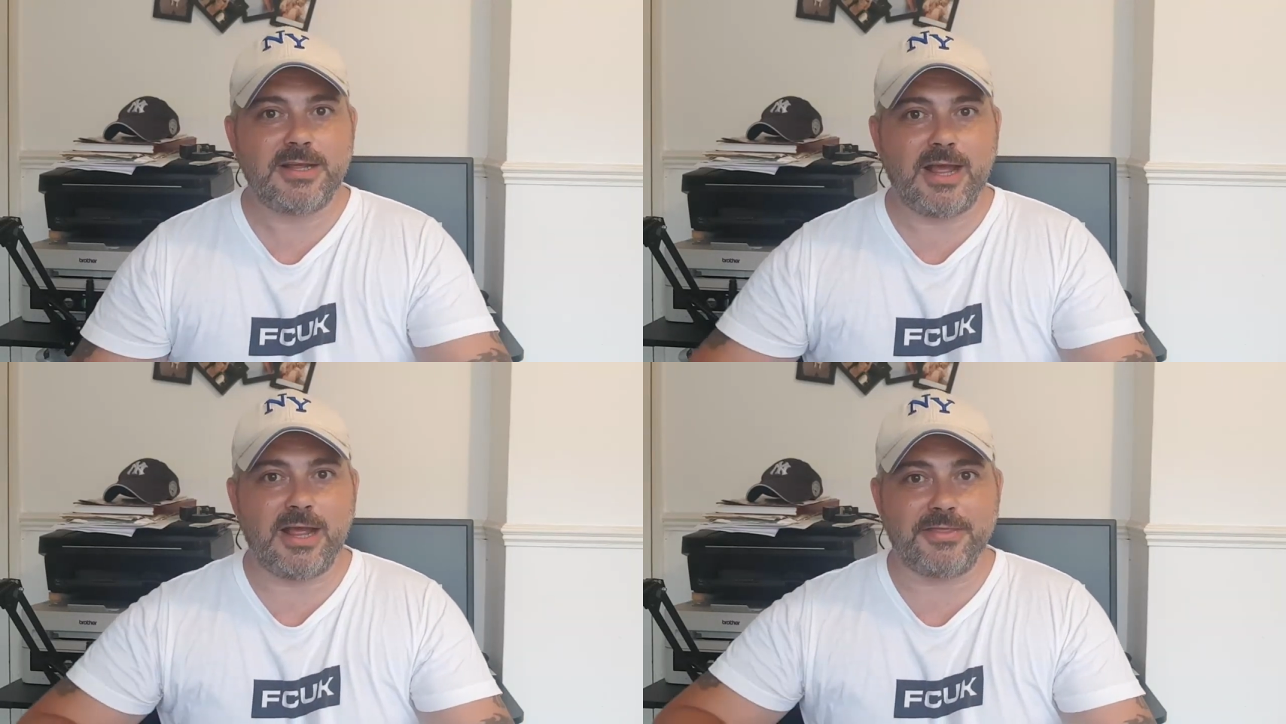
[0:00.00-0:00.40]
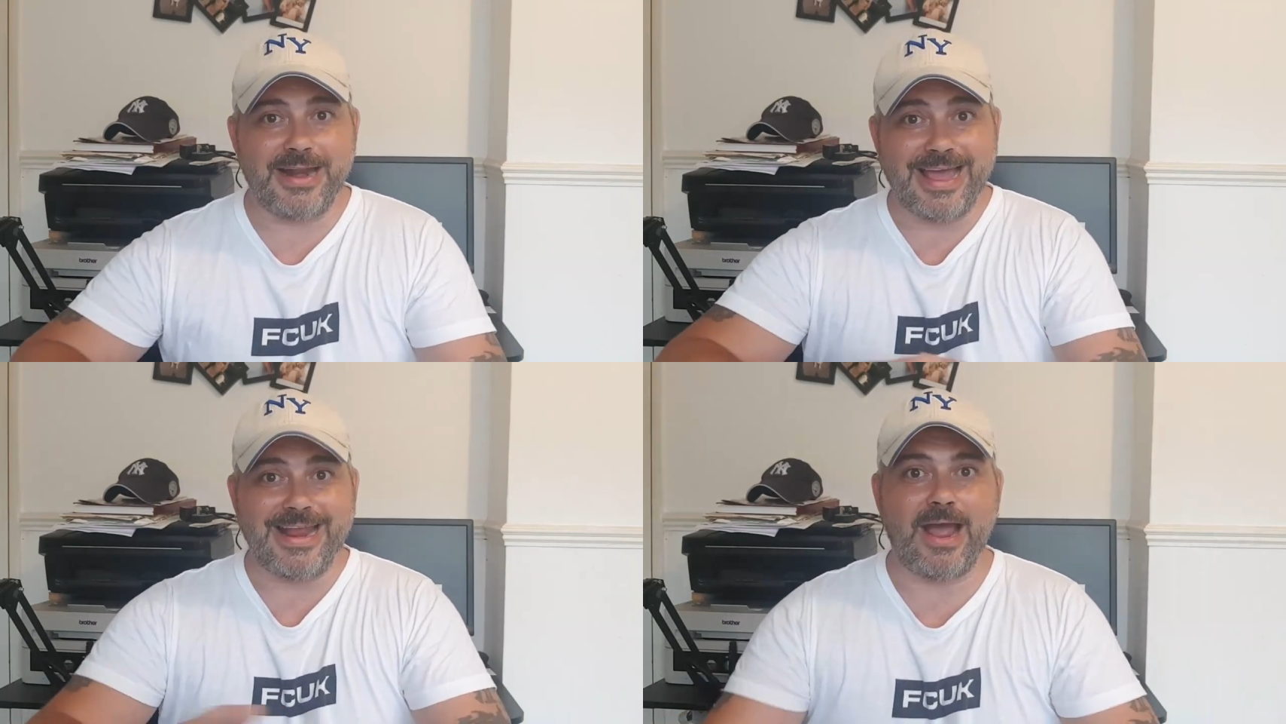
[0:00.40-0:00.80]
uh, the
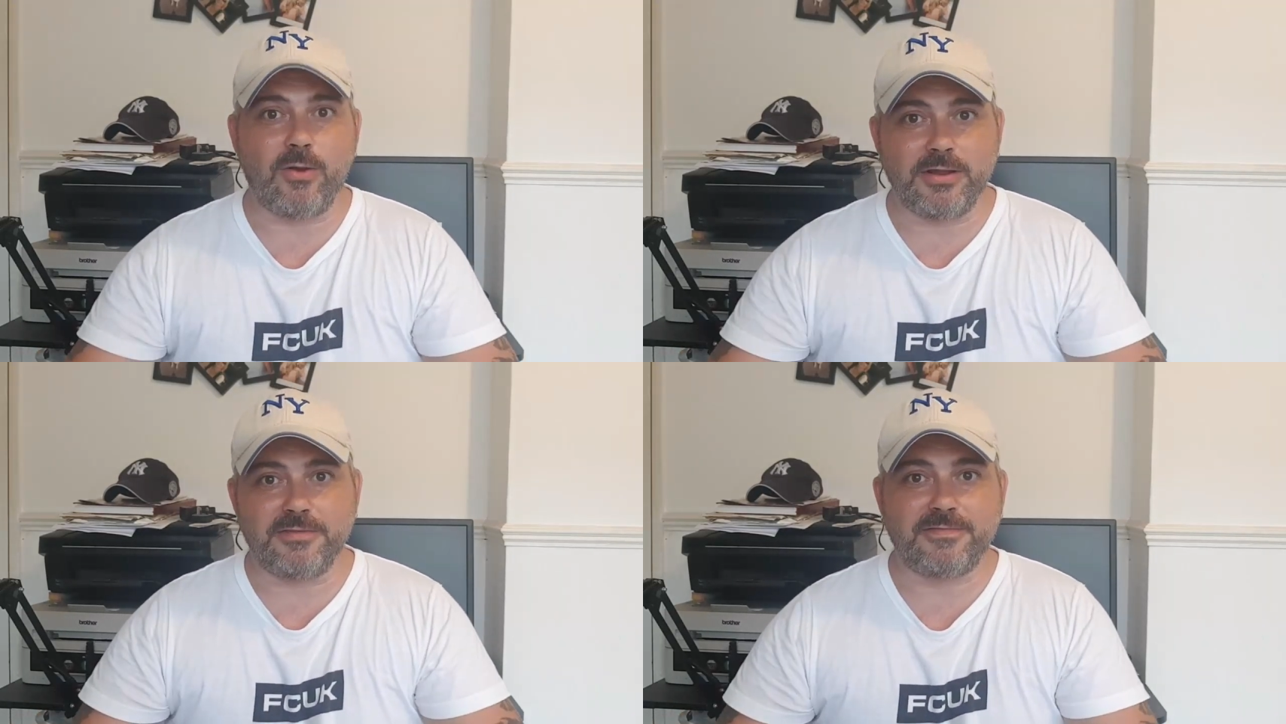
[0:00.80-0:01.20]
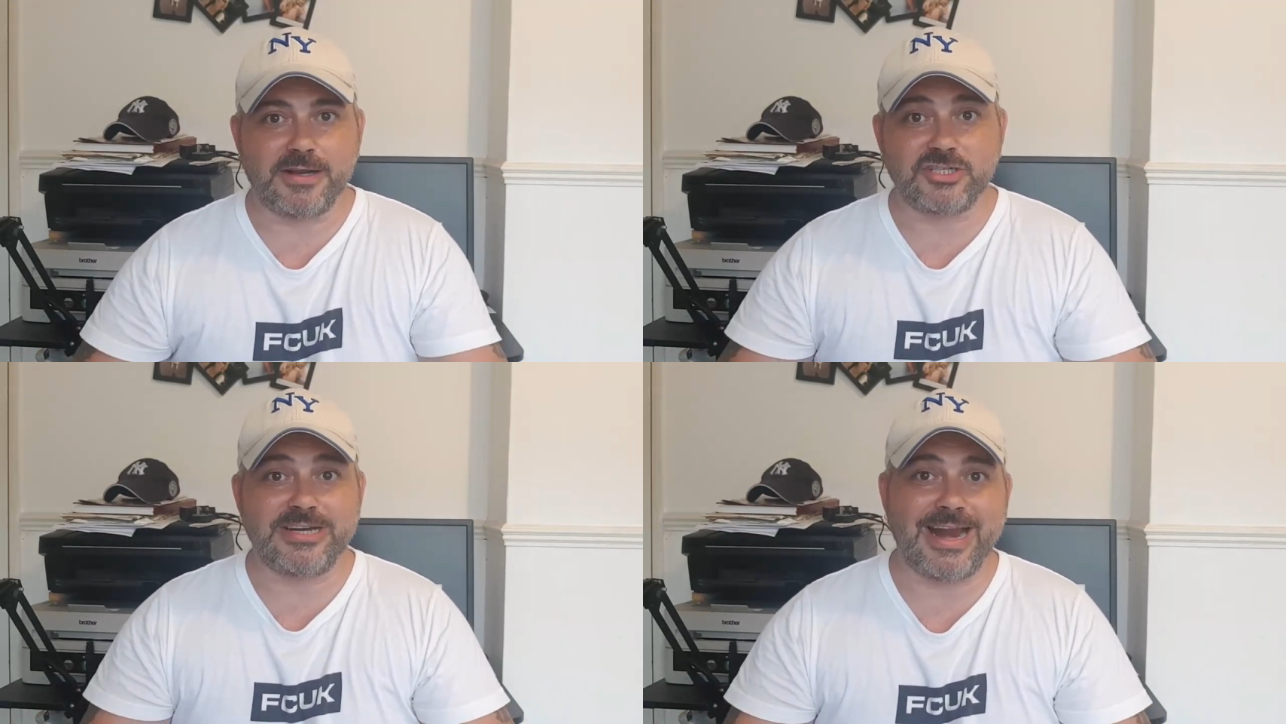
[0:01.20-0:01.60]
layout and the
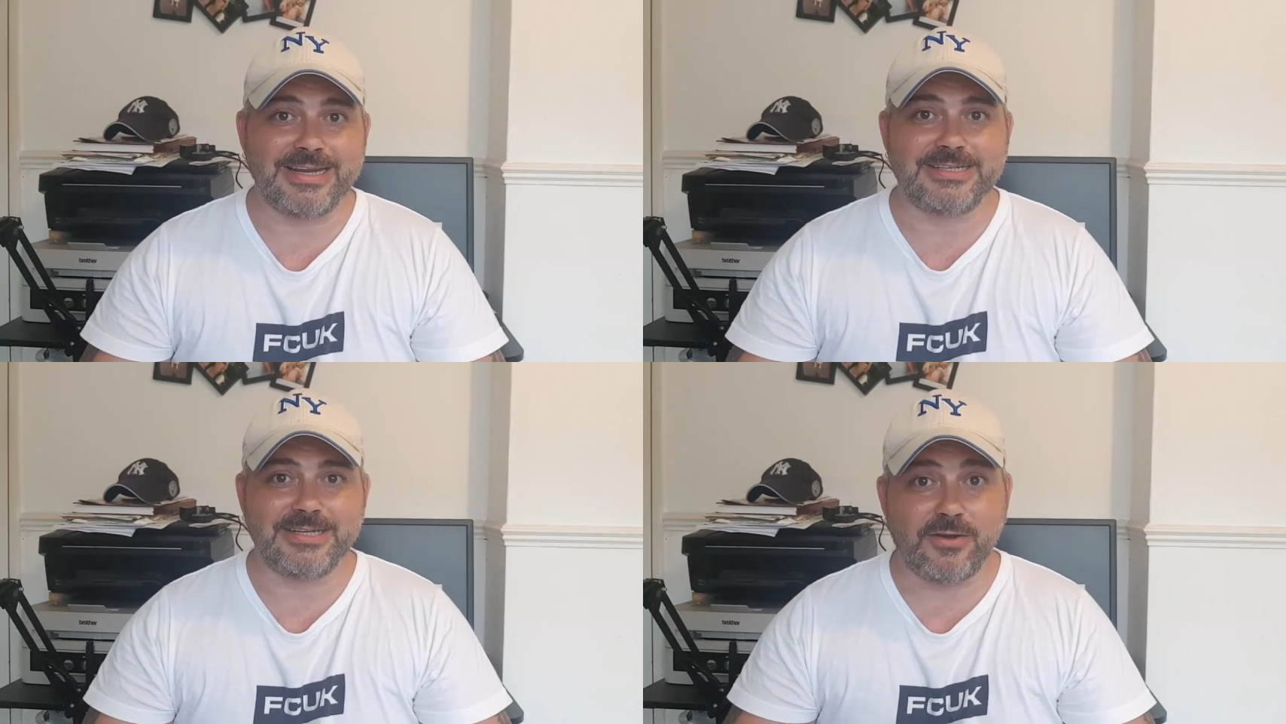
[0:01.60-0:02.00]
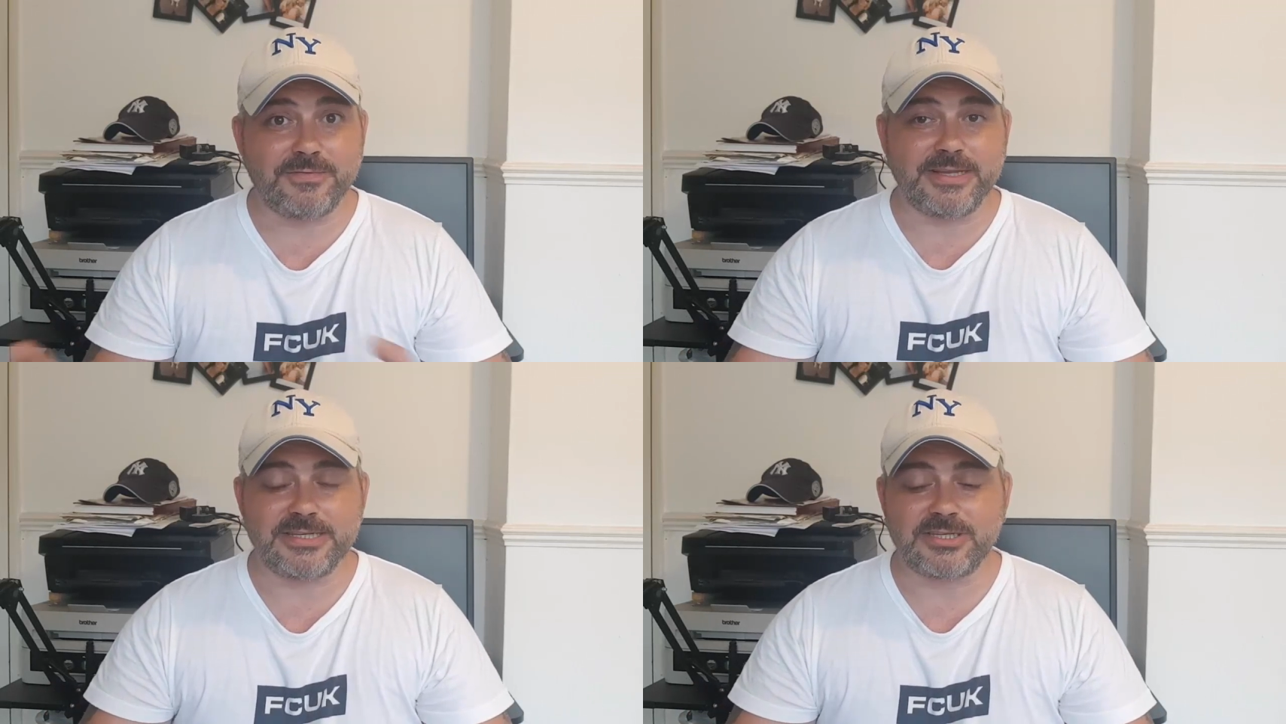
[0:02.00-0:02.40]
functionality of
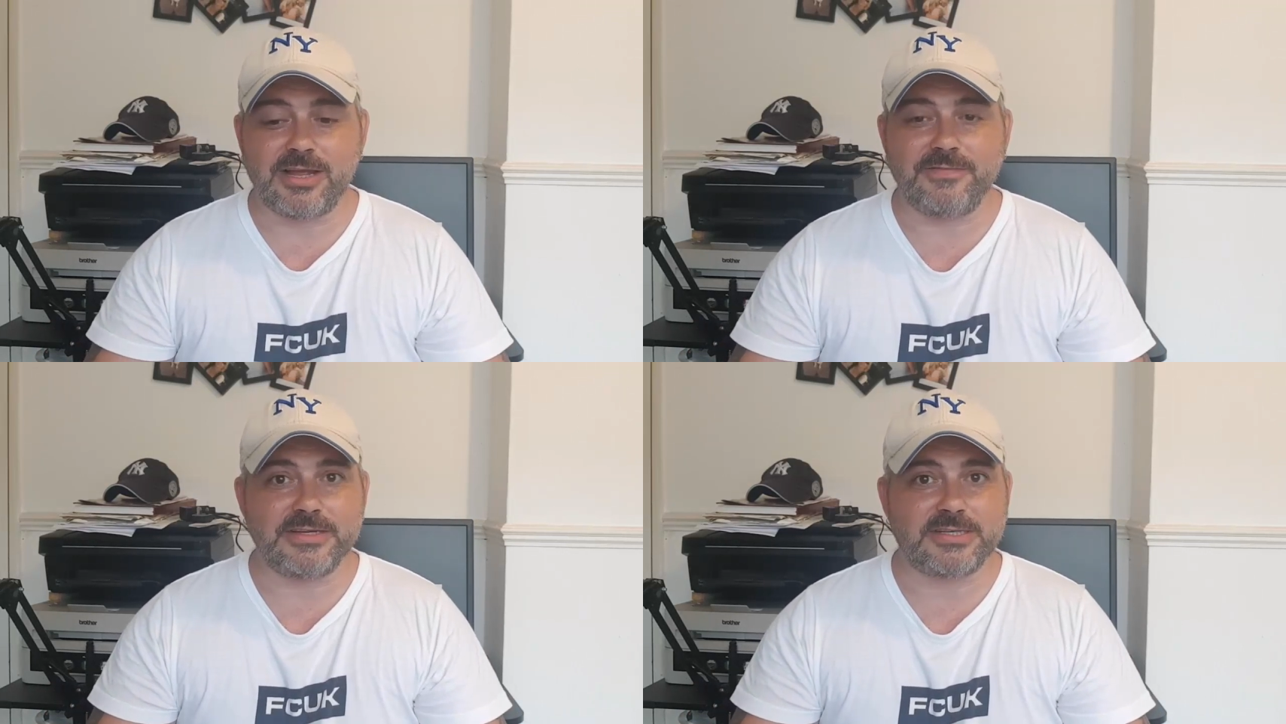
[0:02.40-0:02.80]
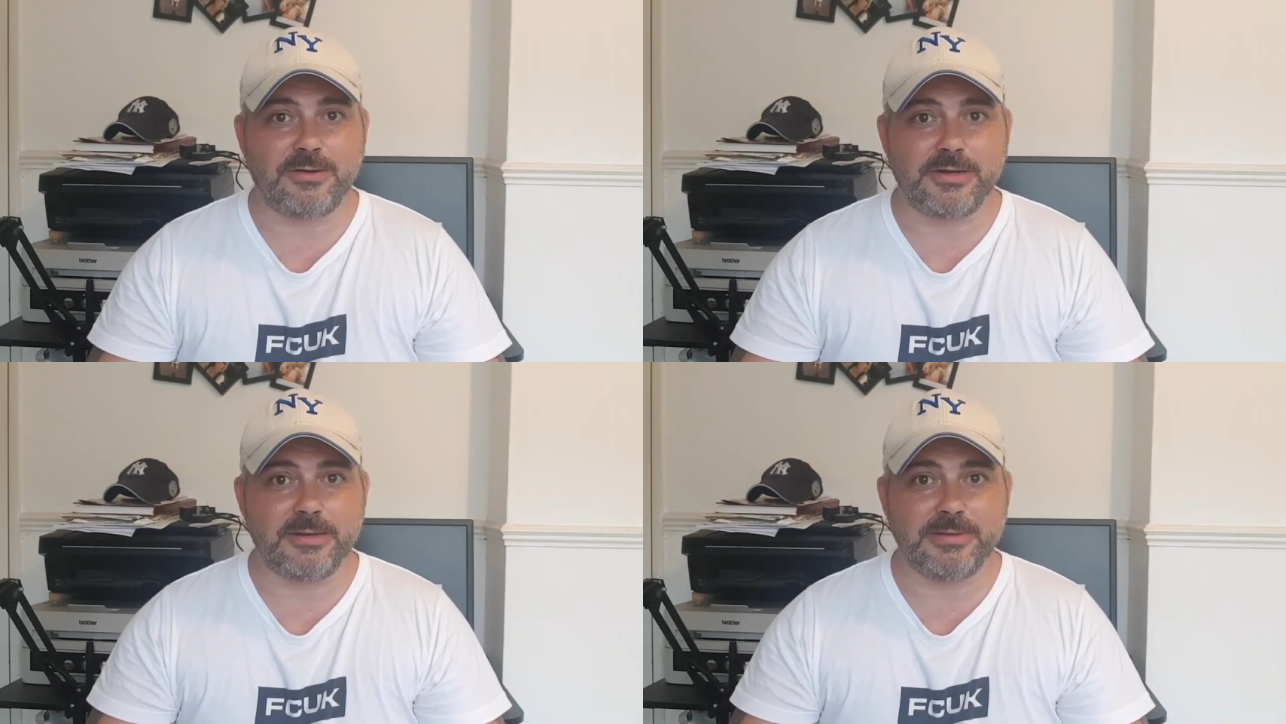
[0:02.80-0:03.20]
this service that
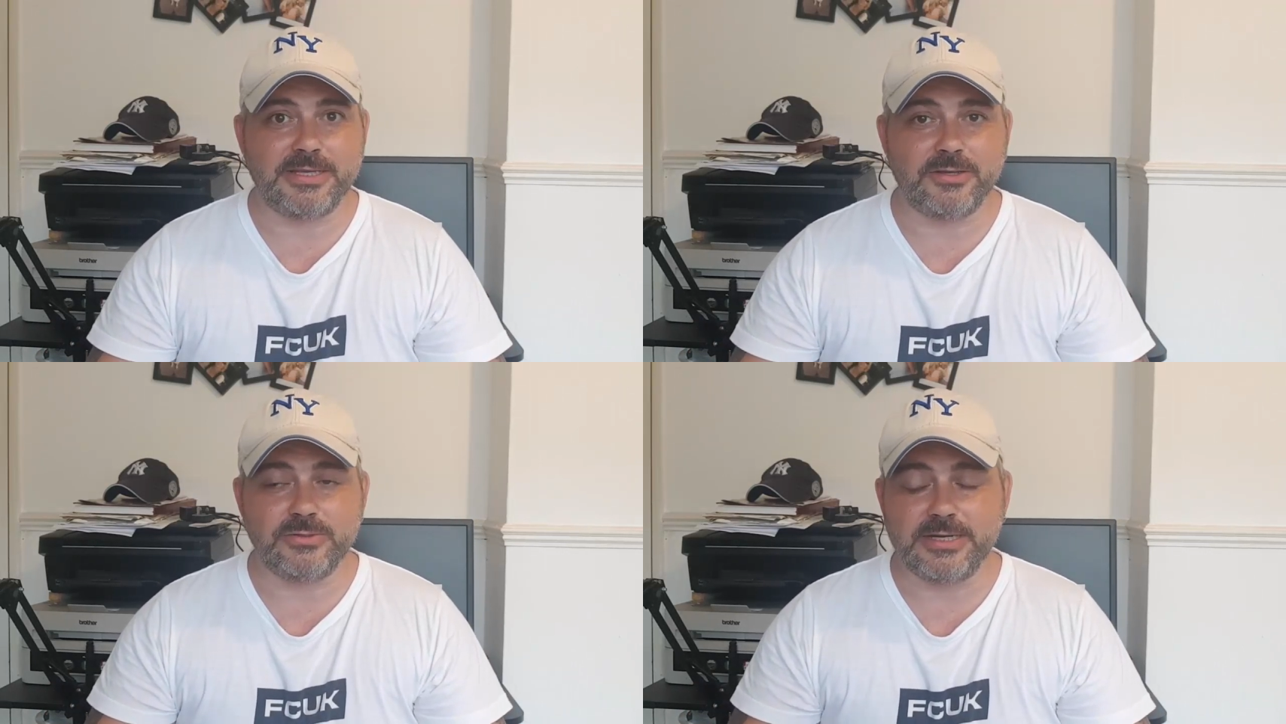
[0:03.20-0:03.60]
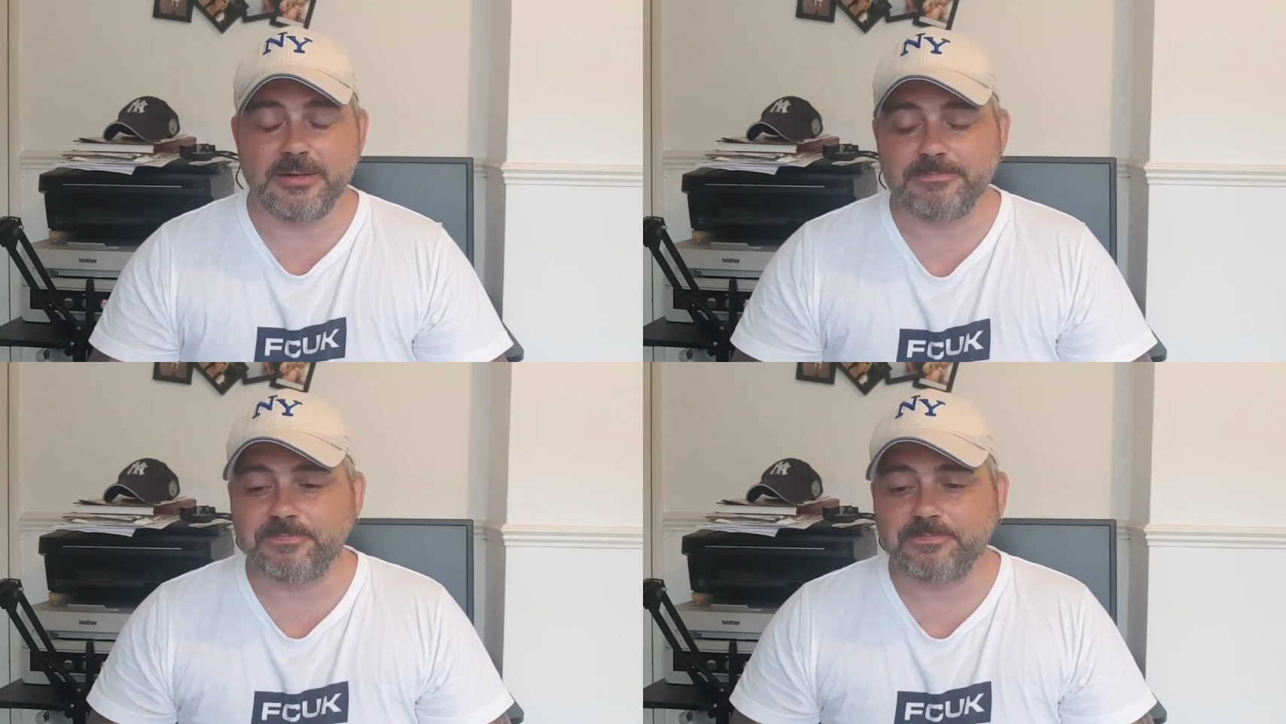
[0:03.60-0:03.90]
I'm going to be using,